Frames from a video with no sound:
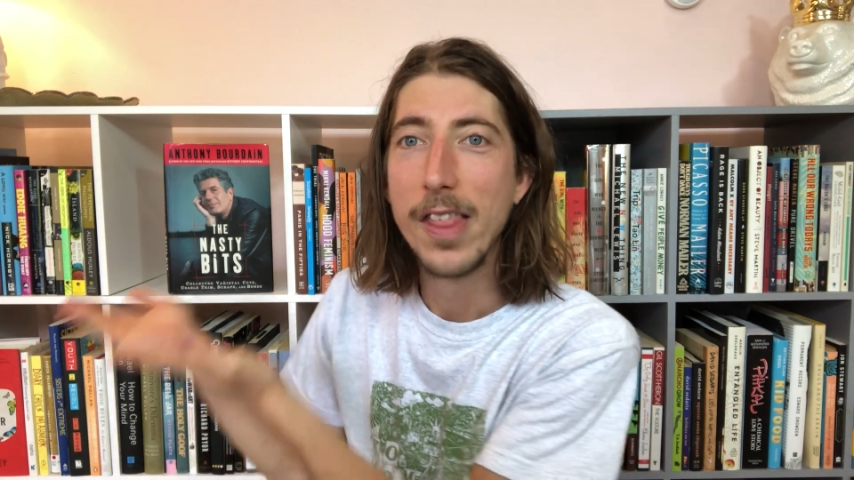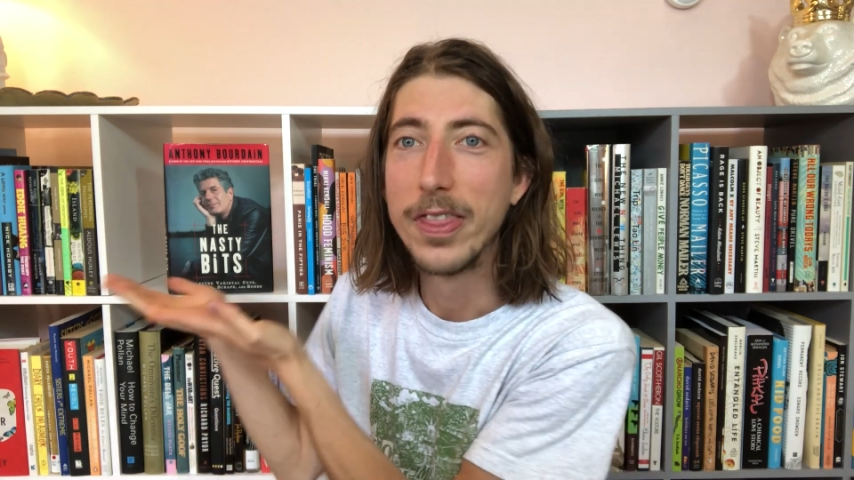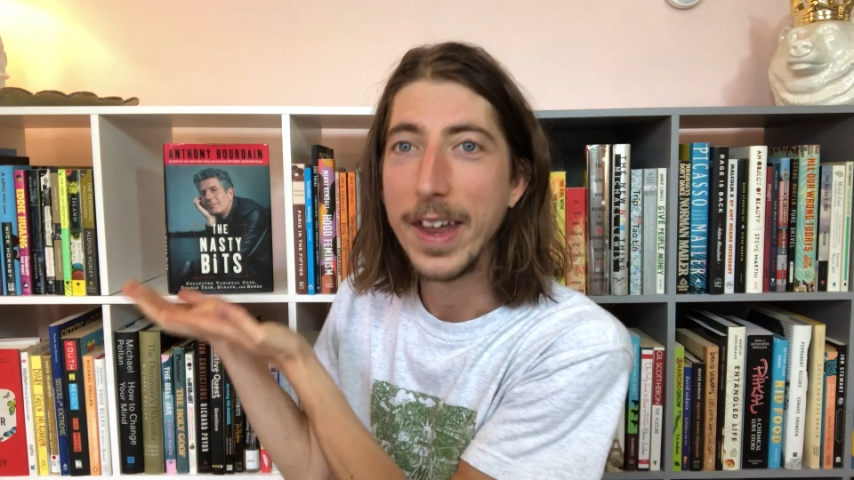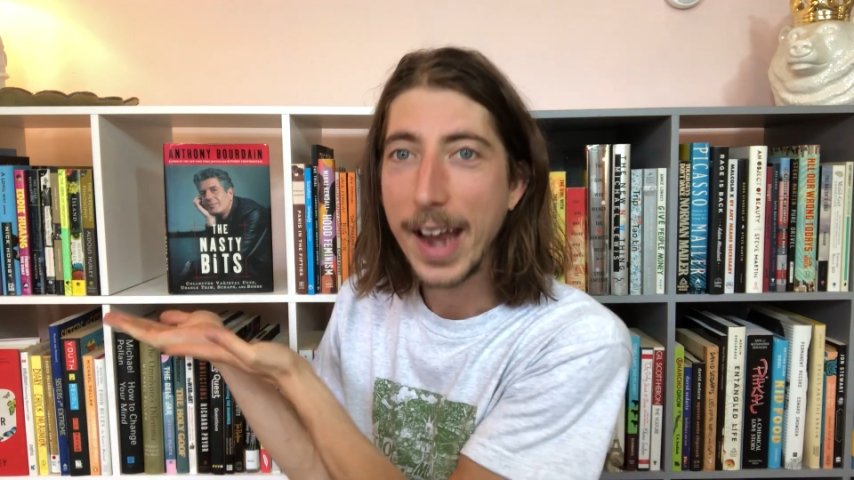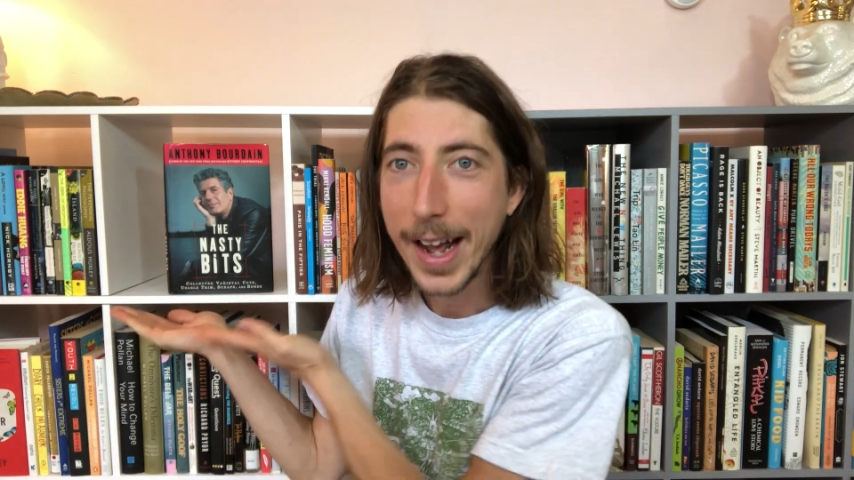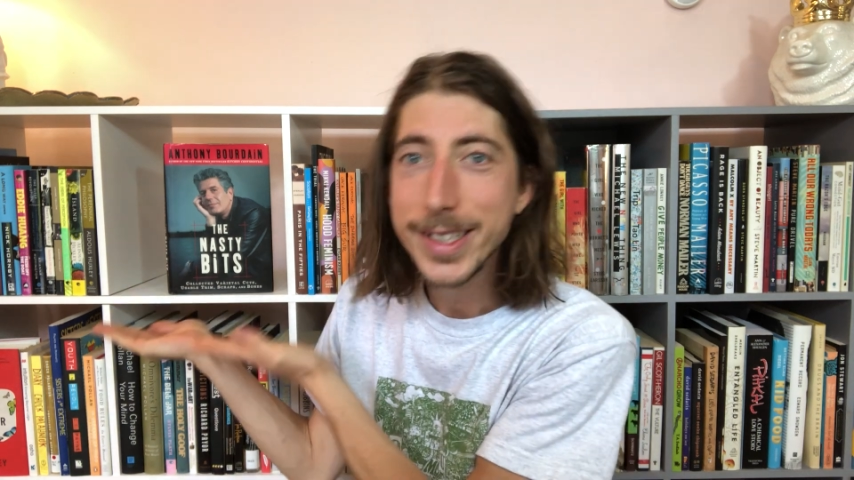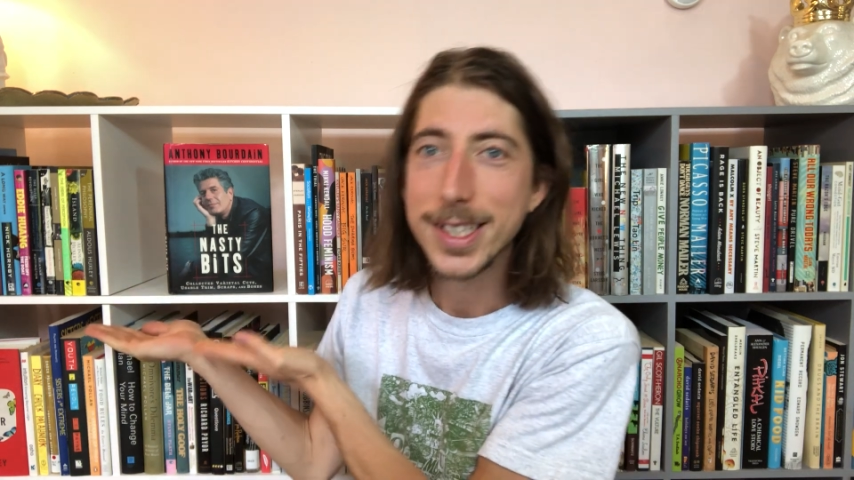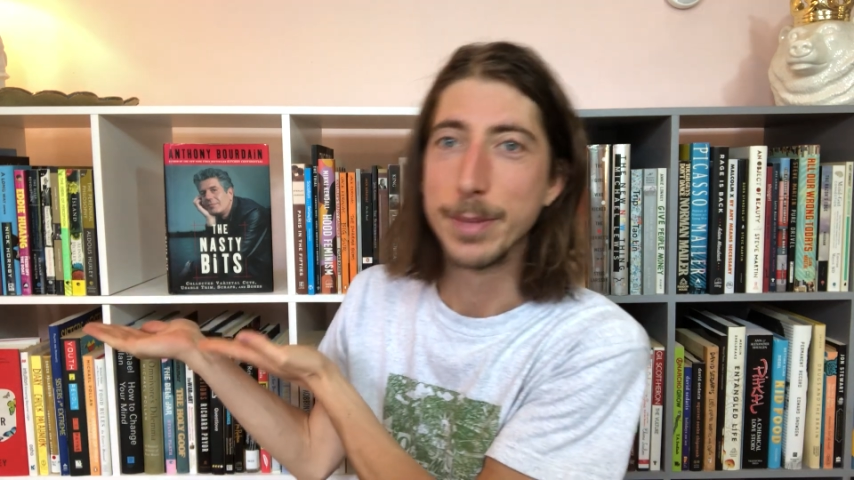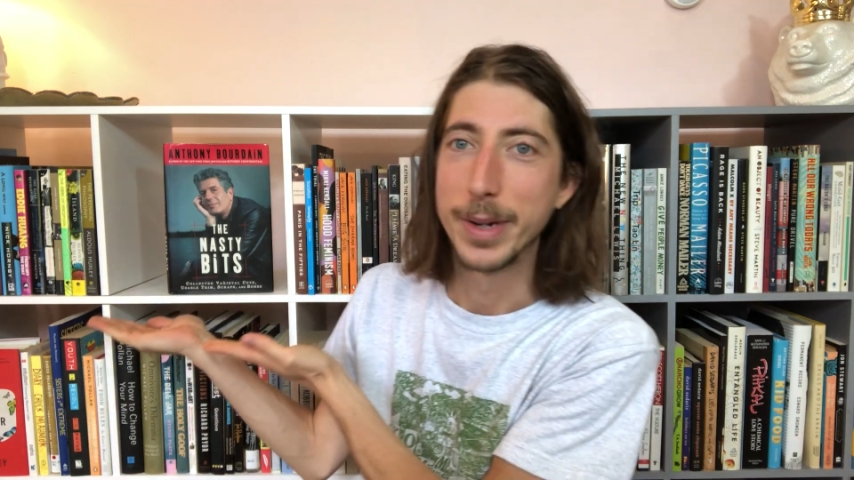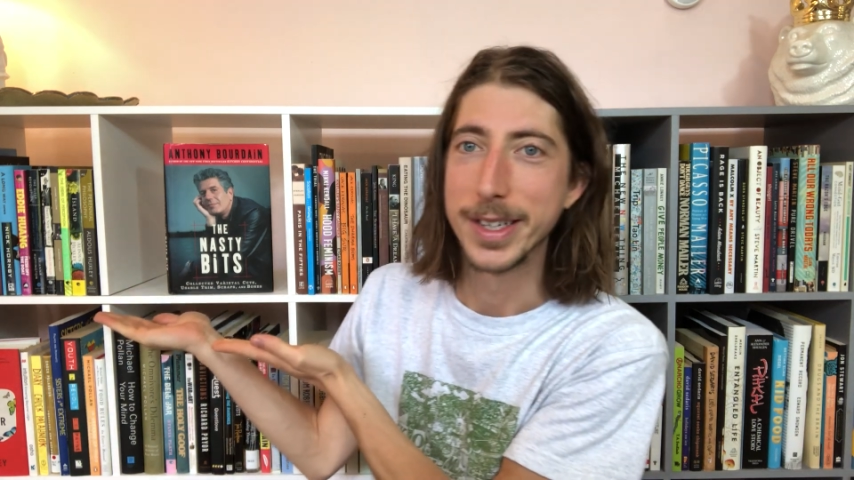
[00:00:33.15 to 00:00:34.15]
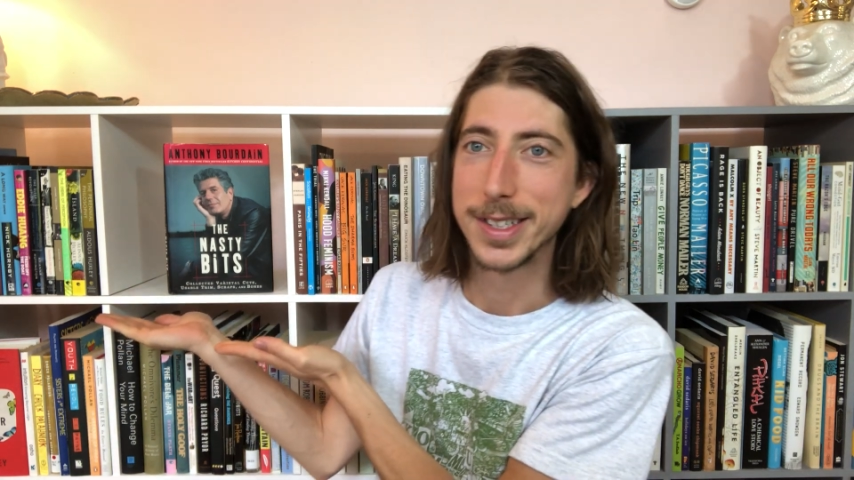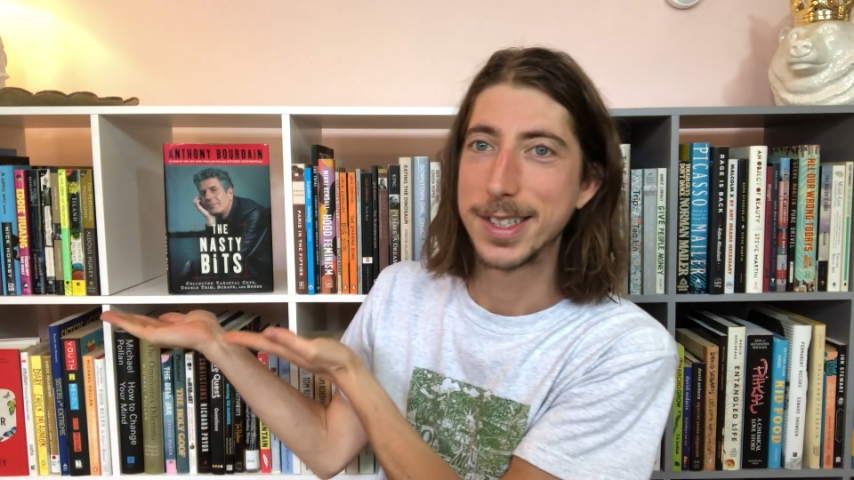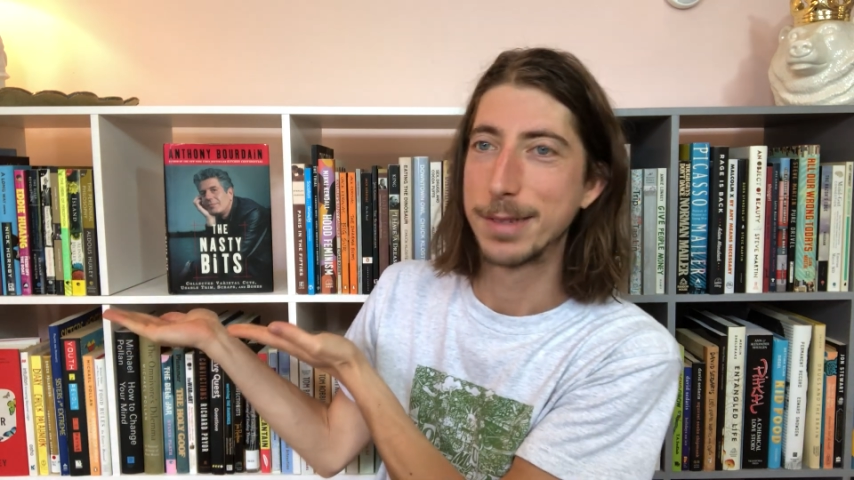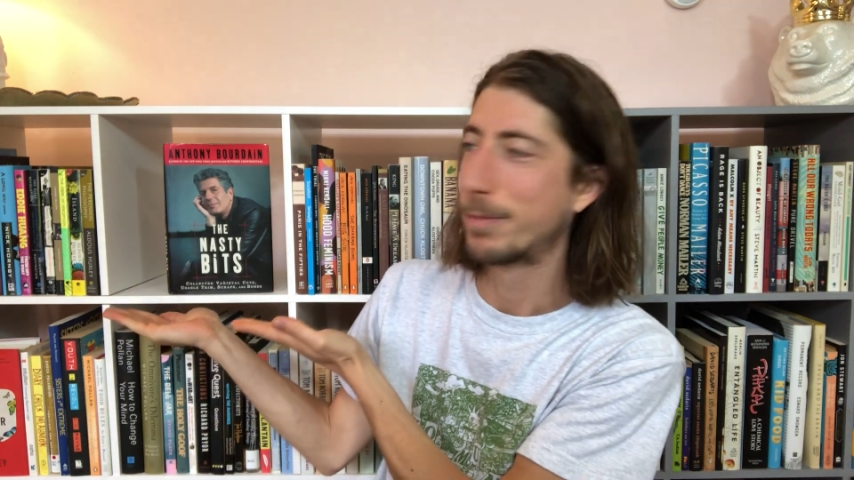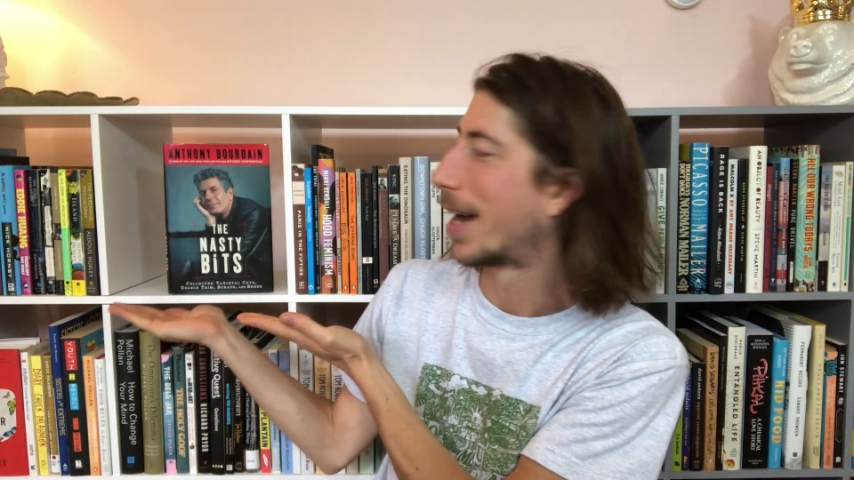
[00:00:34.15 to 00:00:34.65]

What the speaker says: The Nasty Bits